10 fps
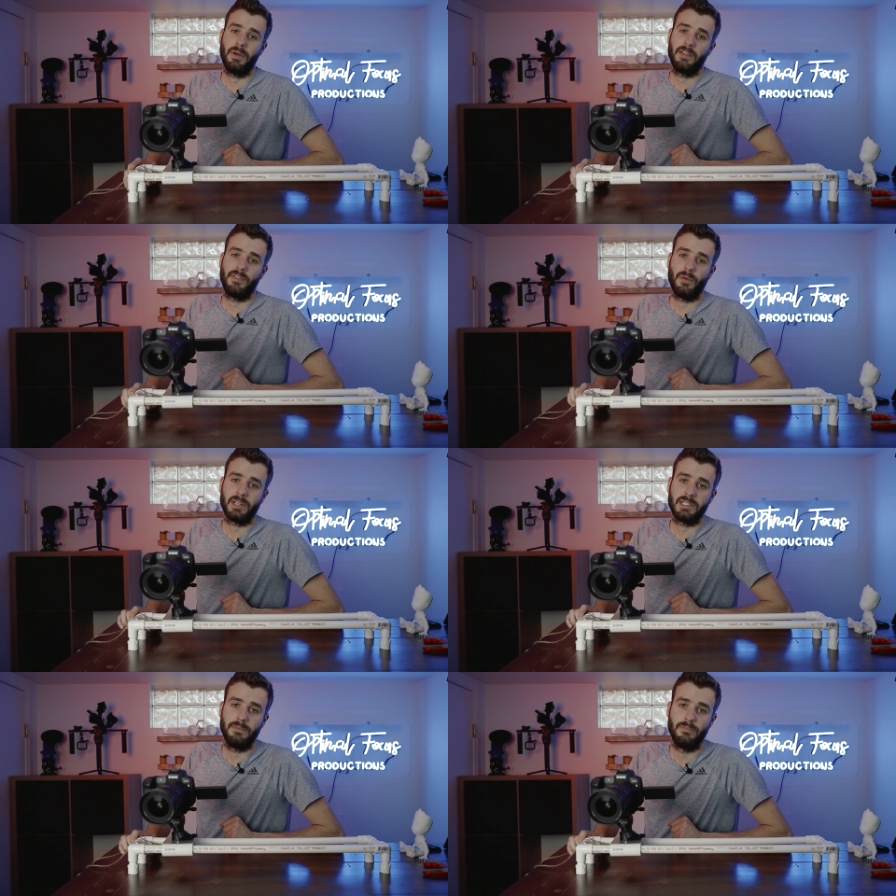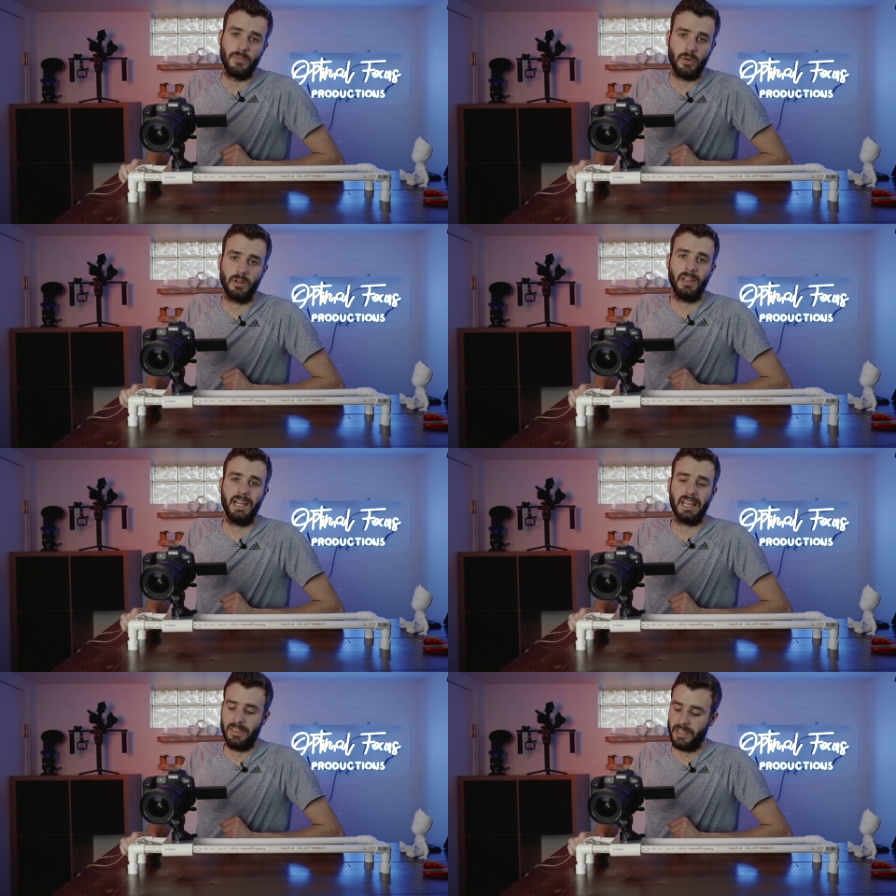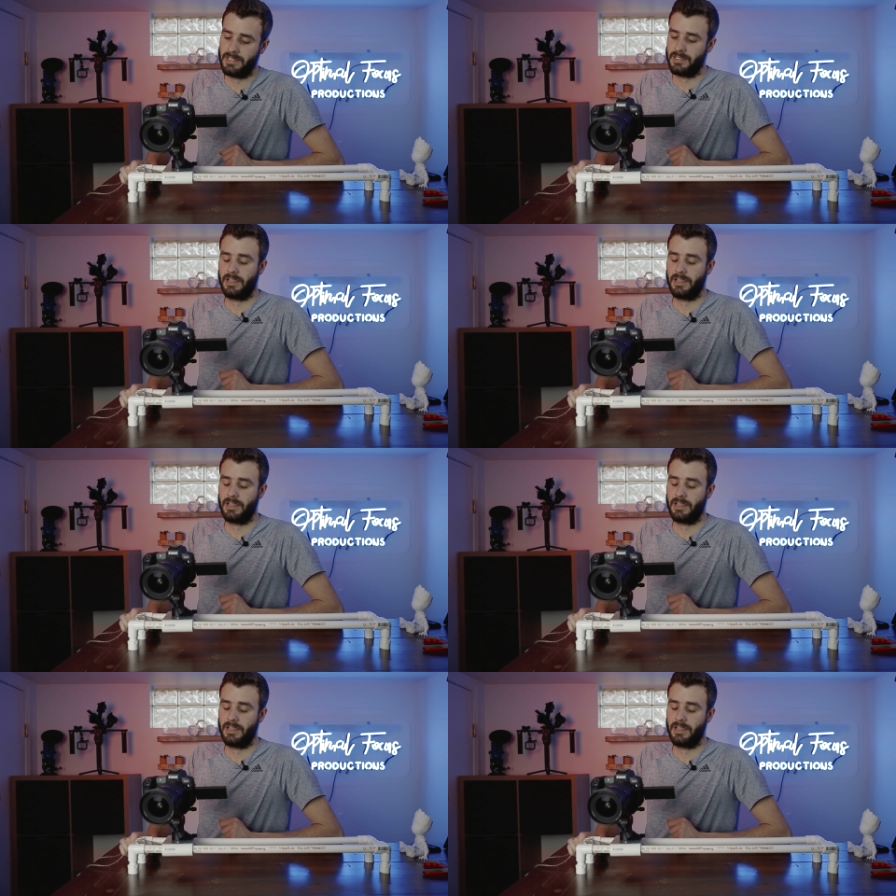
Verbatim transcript: button if you wanna see more like this,